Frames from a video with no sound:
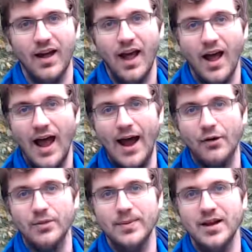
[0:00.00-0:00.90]

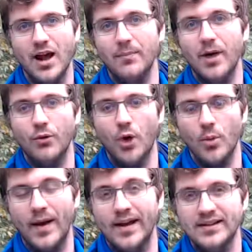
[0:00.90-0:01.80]
how to become a
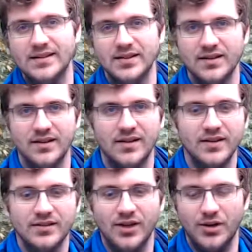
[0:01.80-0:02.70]
robot.
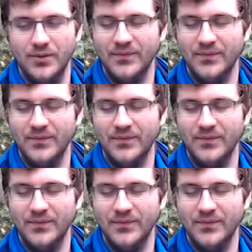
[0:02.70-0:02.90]
So